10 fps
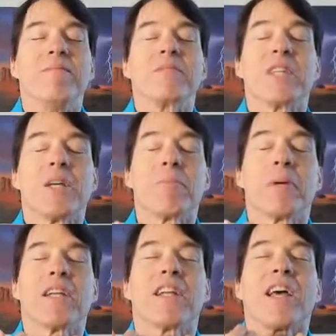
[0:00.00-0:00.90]
Deep
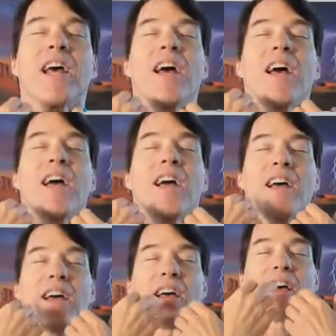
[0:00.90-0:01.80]
in
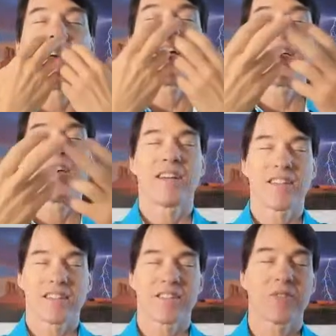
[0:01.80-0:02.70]
and
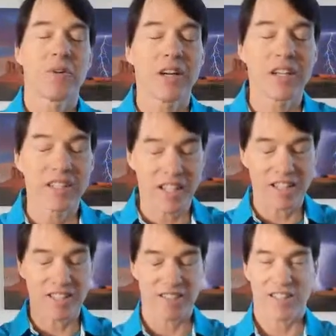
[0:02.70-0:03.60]
one
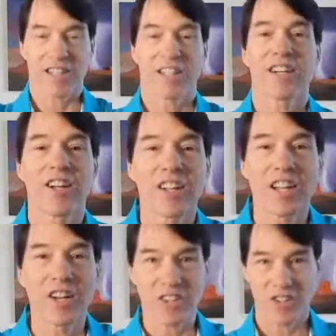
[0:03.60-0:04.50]
last, let it all
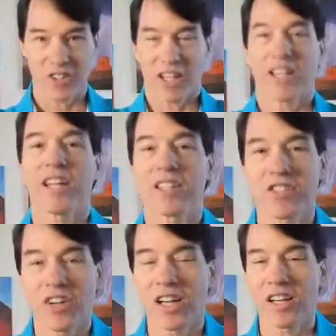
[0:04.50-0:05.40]
out. Okay,
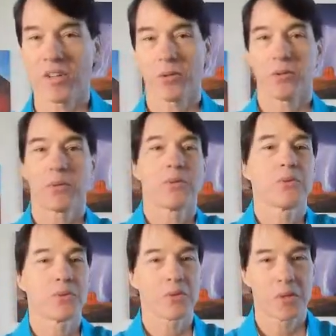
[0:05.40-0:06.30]
that's great.
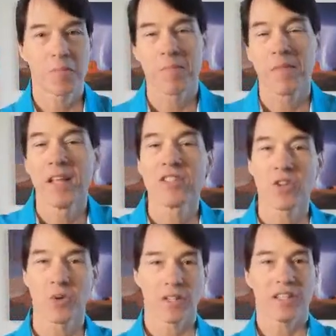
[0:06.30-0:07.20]

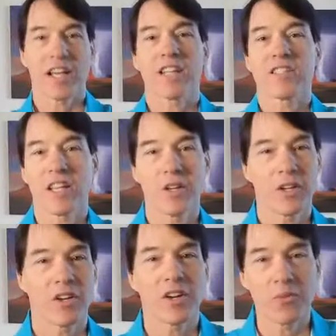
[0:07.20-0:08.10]
So on tax
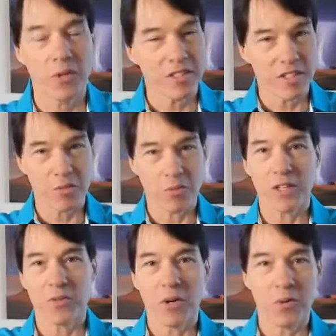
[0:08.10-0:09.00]
day, what's the
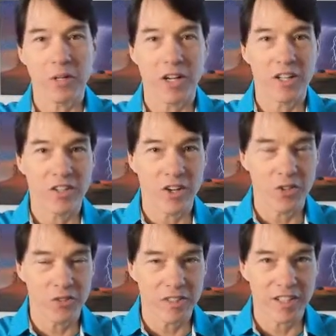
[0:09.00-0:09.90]
one quote we all
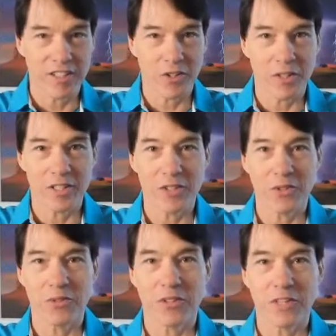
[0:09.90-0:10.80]
know that the only
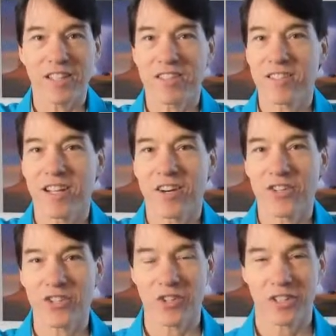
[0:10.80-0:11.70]
2 things that are
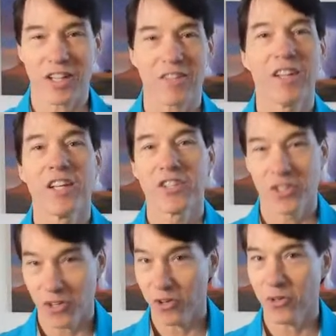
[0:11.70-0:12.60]
sure in life?
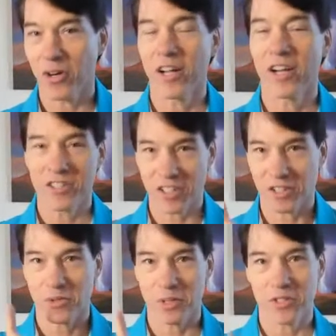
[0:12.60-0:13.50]
You know, here's a
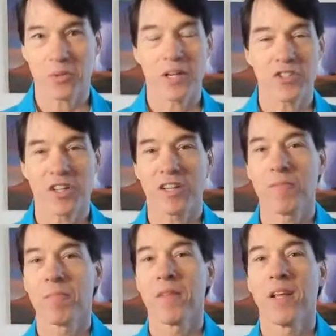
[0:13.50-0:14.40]
little quiz question.